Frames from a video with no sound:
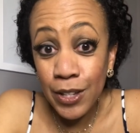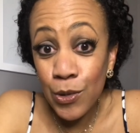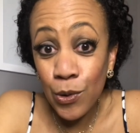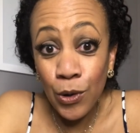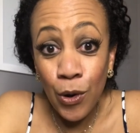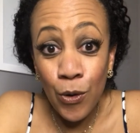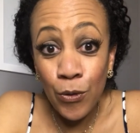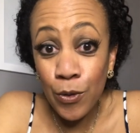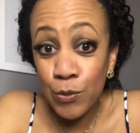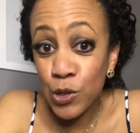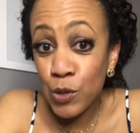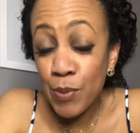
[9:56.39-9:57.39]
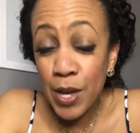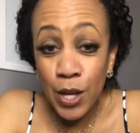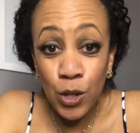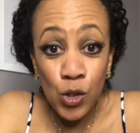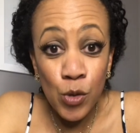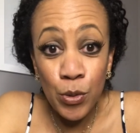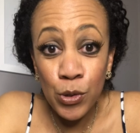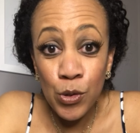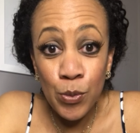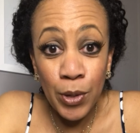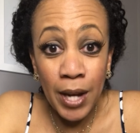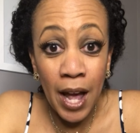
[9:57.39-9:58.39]
You'll go from just being super,
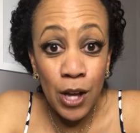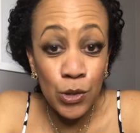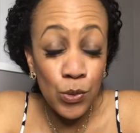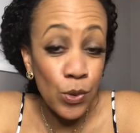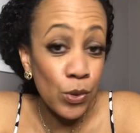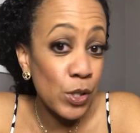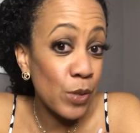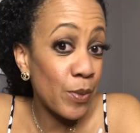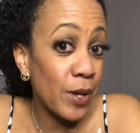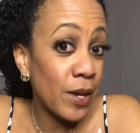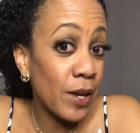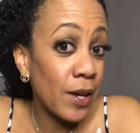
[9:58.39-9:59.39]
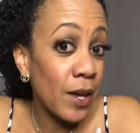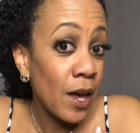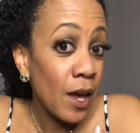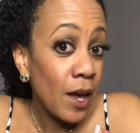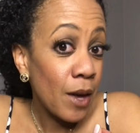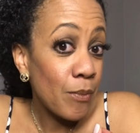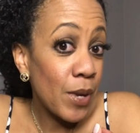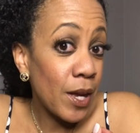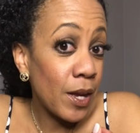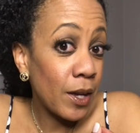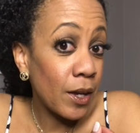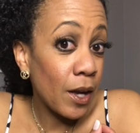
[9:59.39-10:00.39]
super casual to being
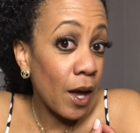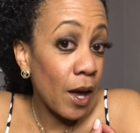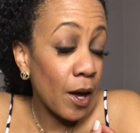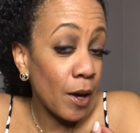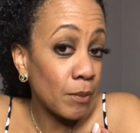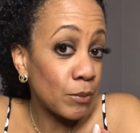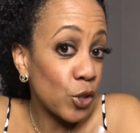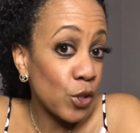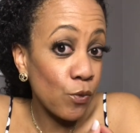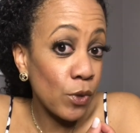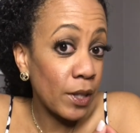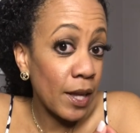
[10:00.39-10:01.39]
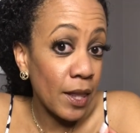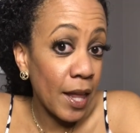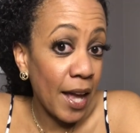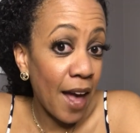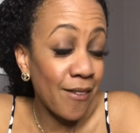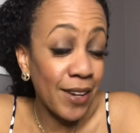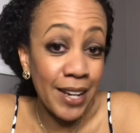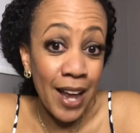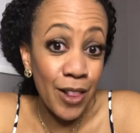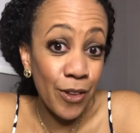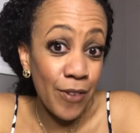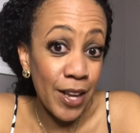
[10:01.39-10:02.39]
just really like having an
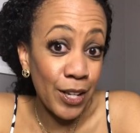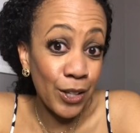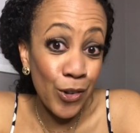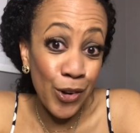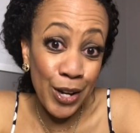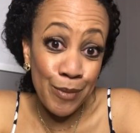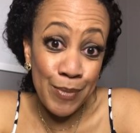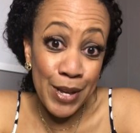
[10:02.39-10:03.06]
elevated look and